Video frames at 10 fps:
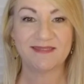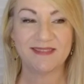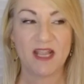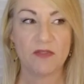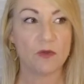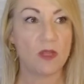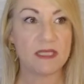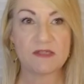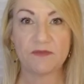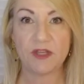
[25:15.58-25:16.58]
There are
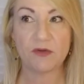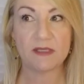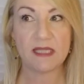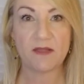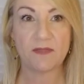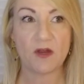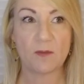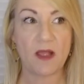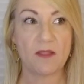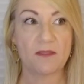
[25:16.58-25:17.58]
lots of theories out there
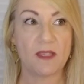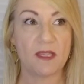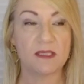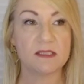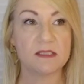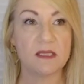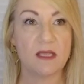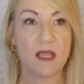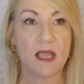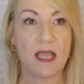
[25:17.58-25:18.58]
about things,
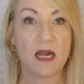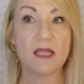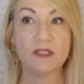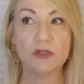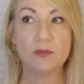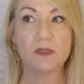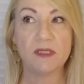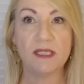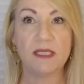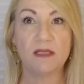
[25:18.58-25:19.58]
and I do
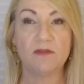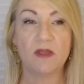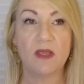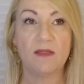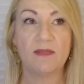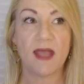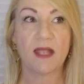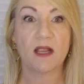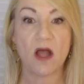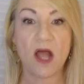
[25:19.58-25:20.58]
believe
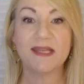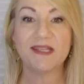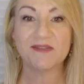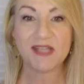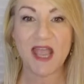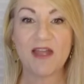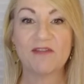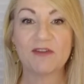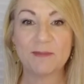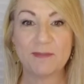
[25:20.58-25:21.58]
that God gives
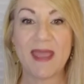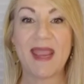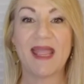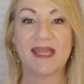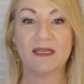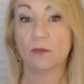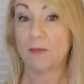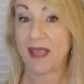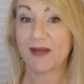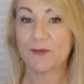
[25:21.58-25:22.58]
every man,
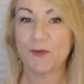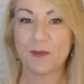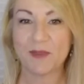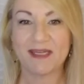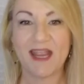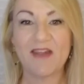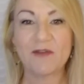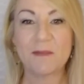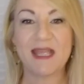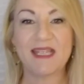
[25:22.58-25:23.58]
man and woman, every
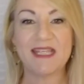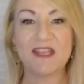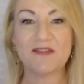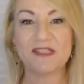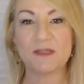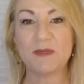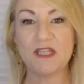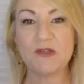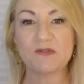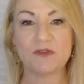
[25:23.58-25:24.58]
man gifts to be
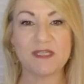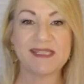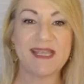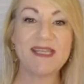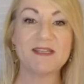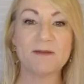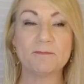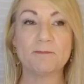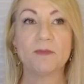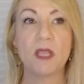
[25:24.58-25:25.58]
used for his kingdom,
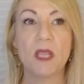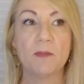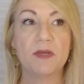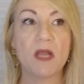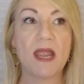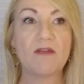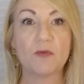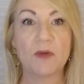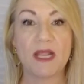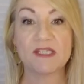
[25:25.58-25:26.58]
but not
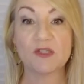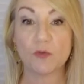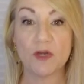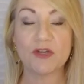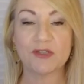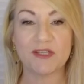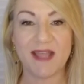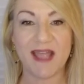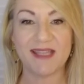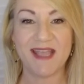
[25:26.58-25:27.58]
everyone has surrendered to
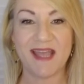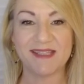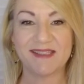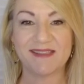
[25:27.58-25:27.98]
that yet.